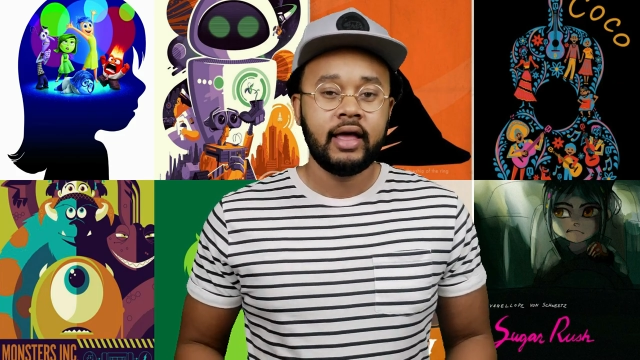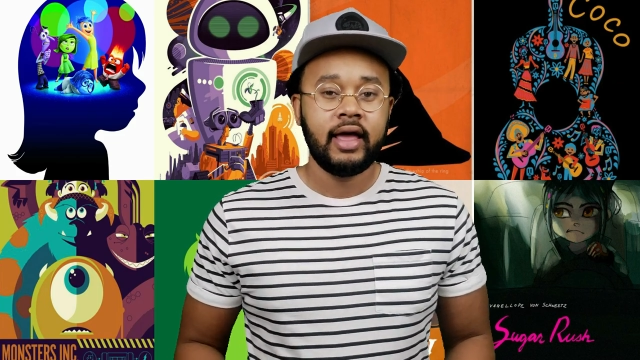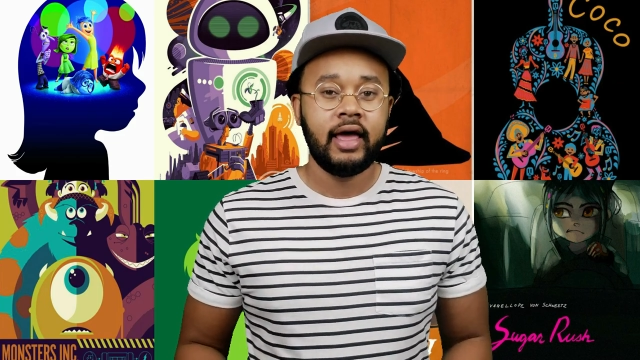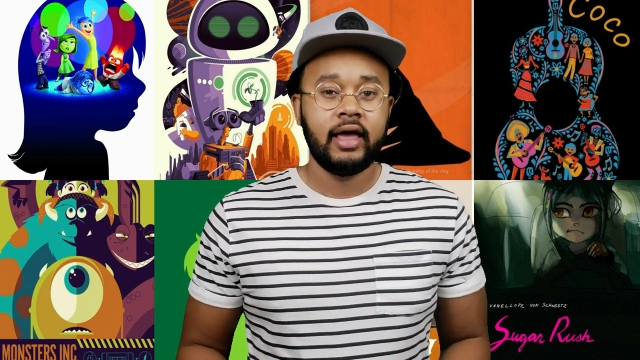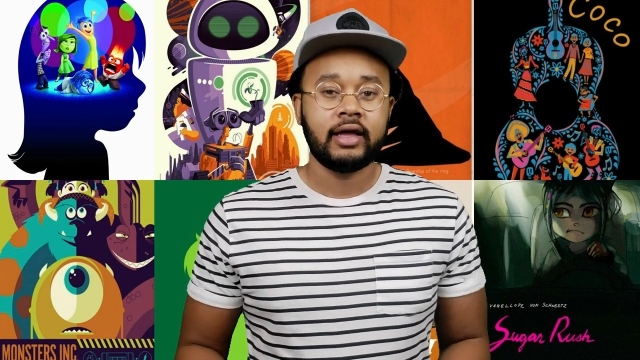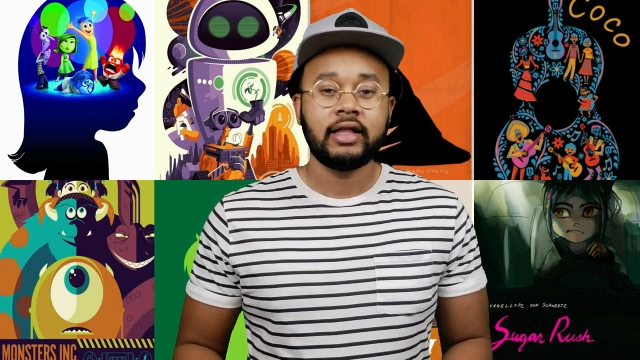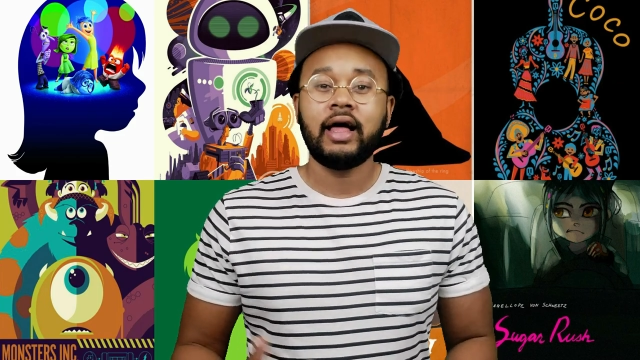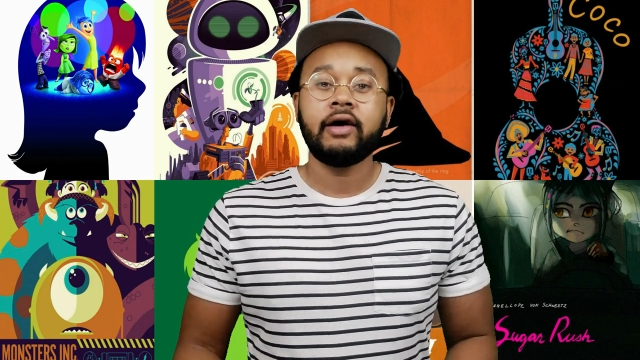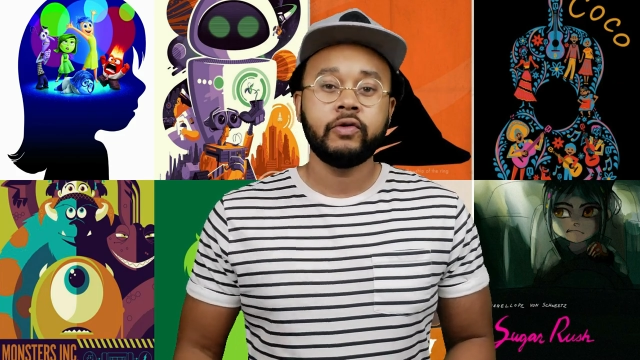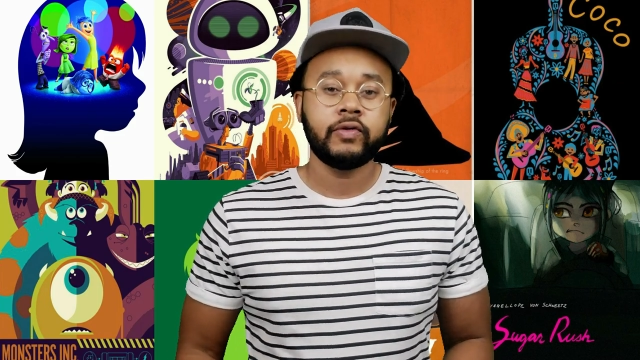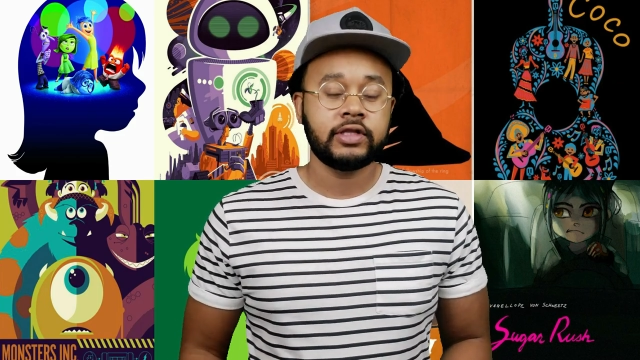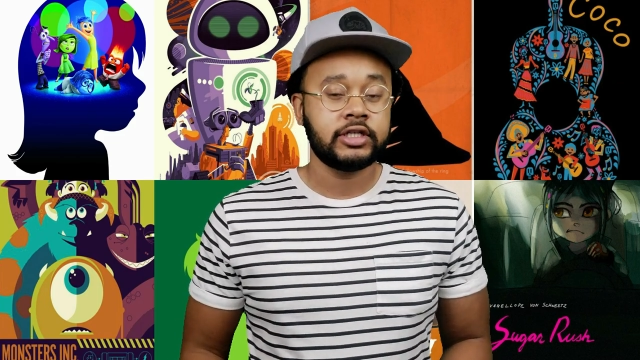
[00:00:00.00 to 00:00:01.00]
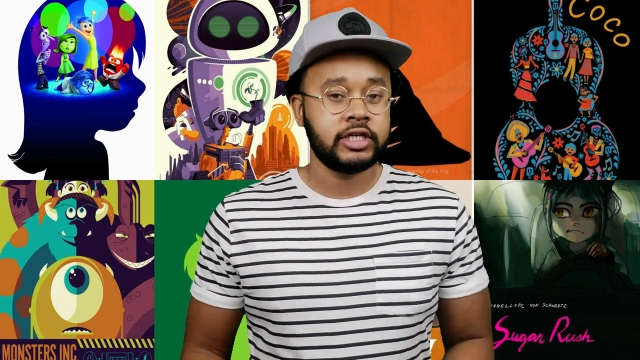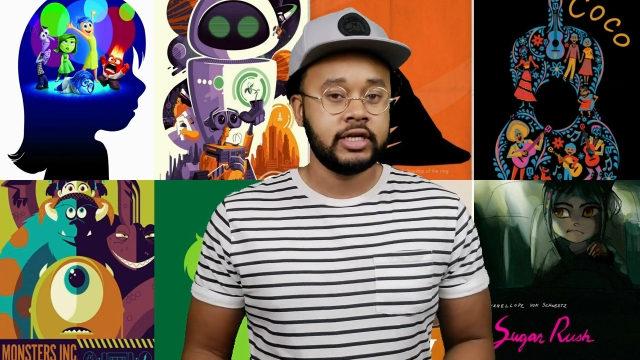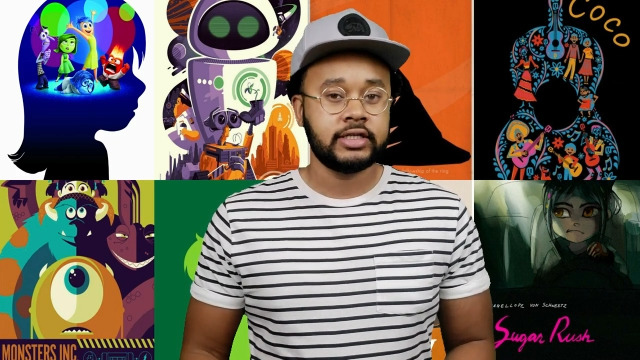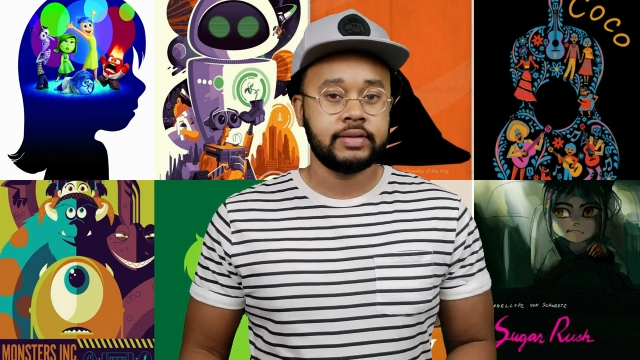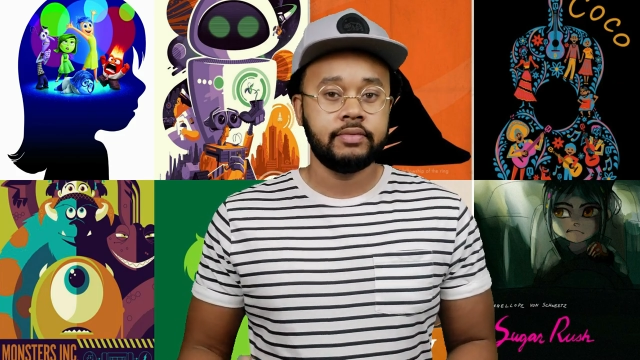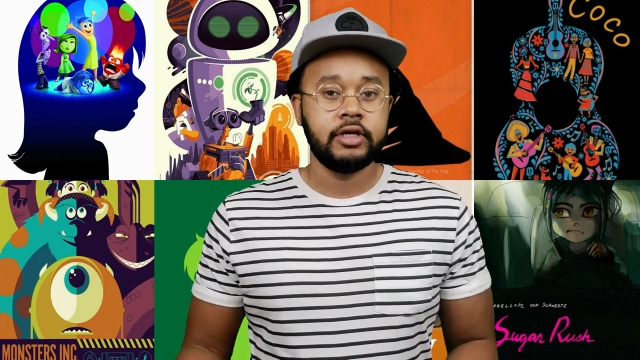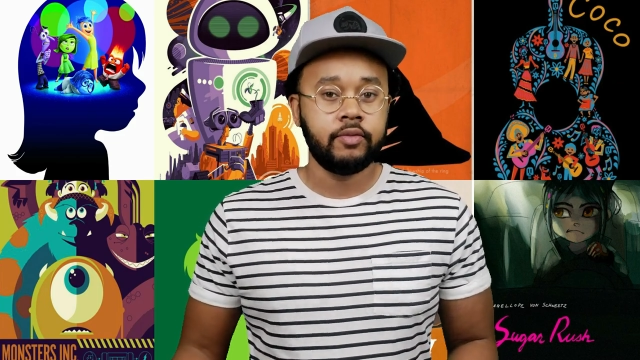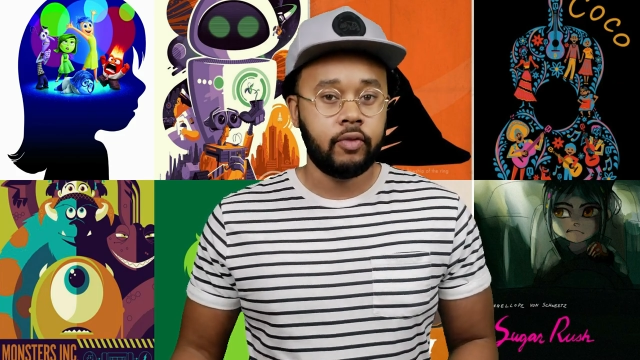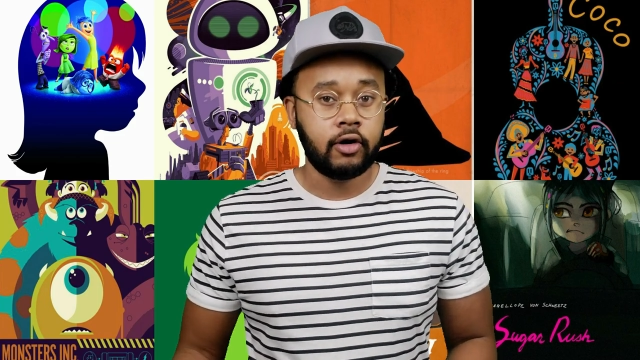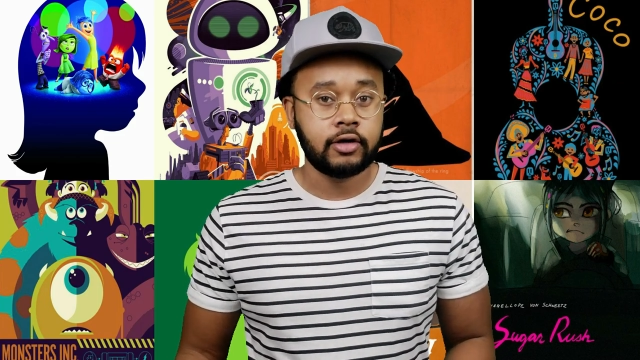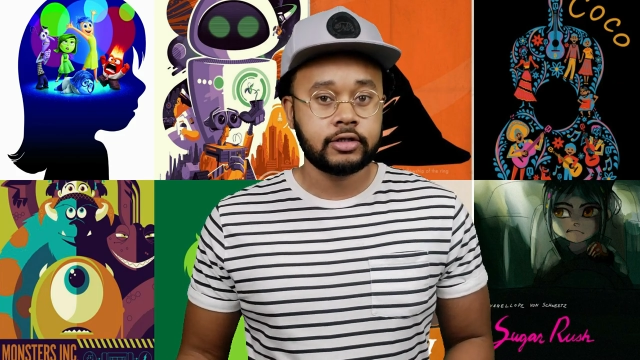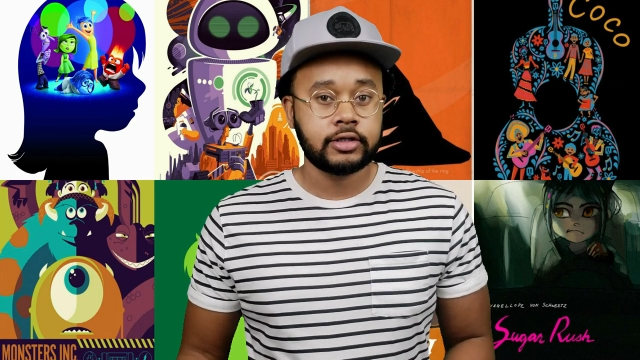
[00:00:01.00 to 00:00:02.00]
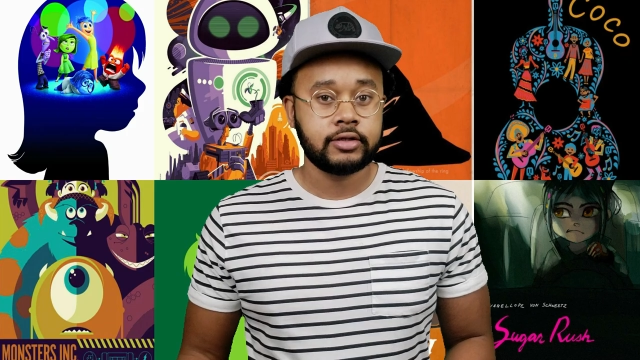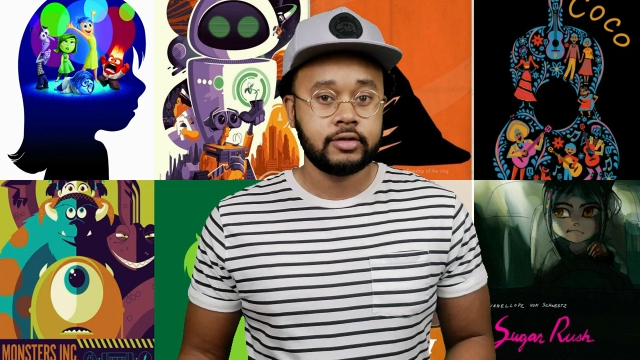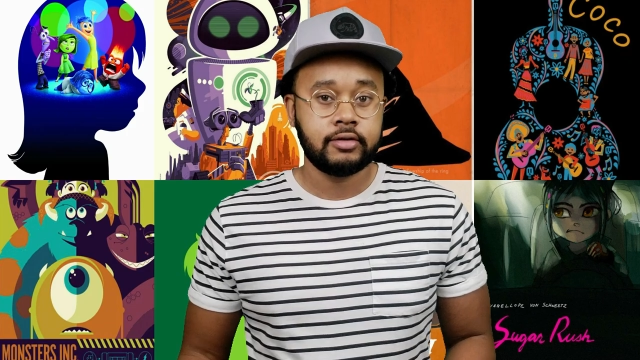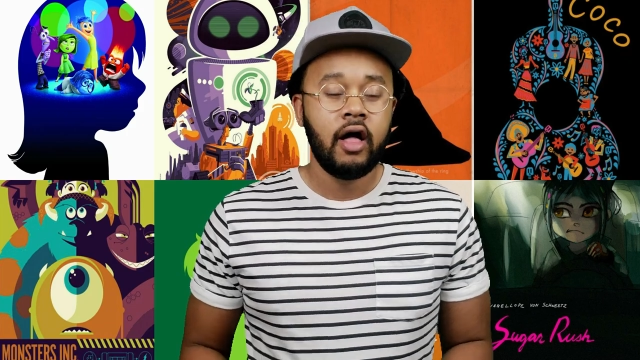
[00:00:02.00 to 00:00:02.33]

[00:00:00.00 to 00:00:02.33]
and Cloudy with a Chance of Meatballs.